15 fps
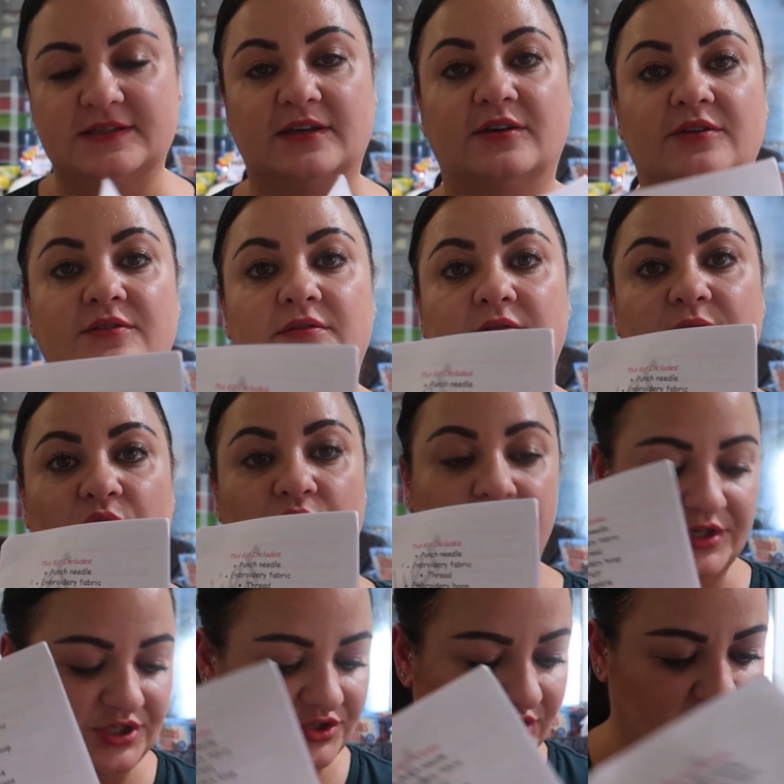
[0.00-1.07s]
So, more
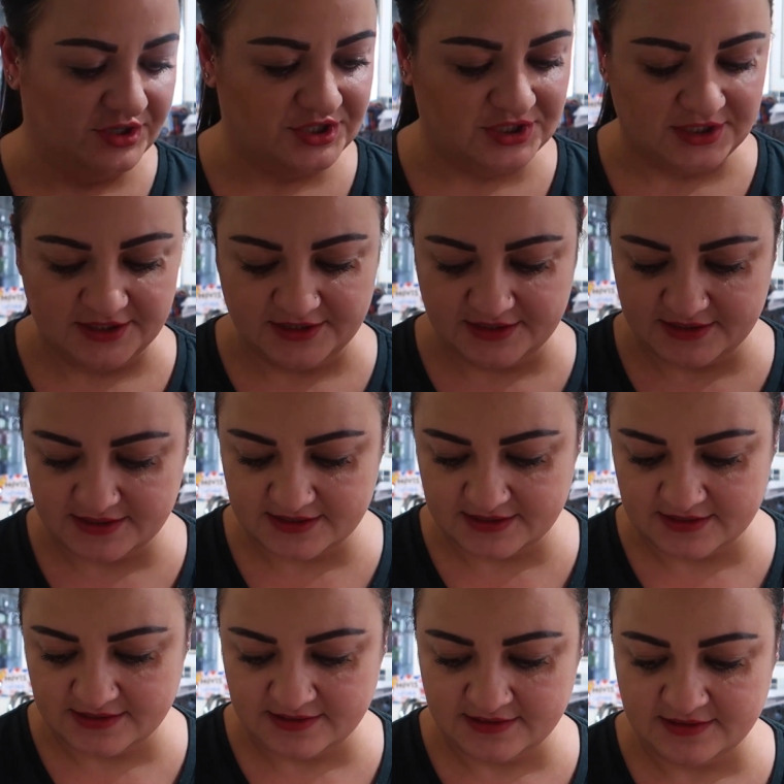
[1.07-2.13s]

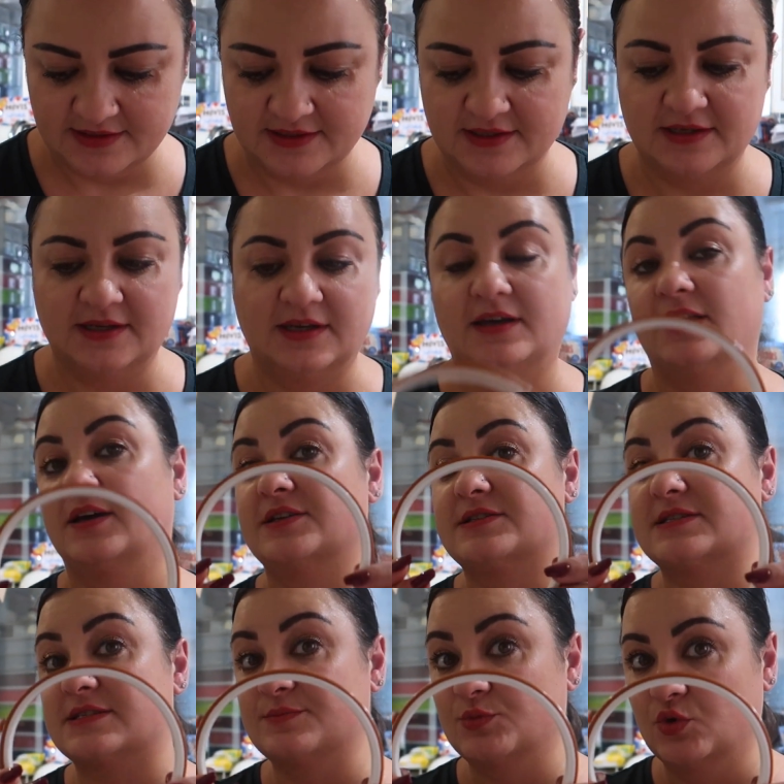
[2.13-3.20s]
instructions. A
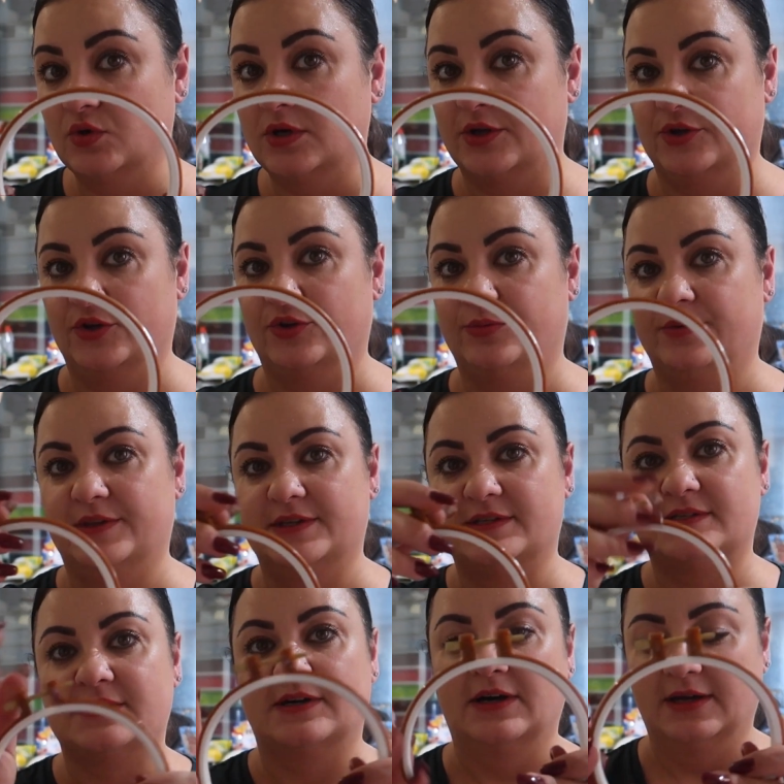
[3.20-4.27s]
smaller hoop
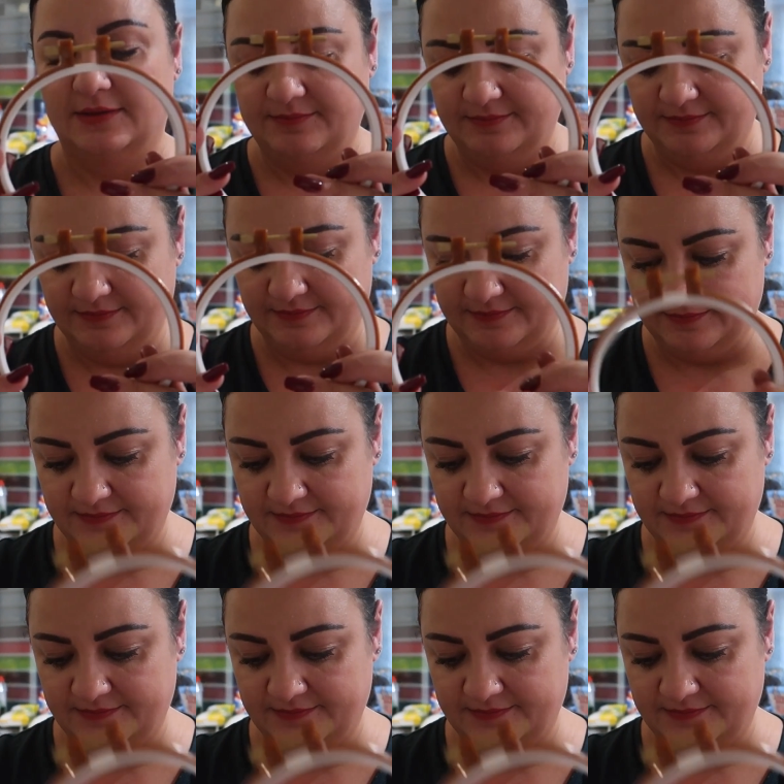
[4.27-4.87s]
this time.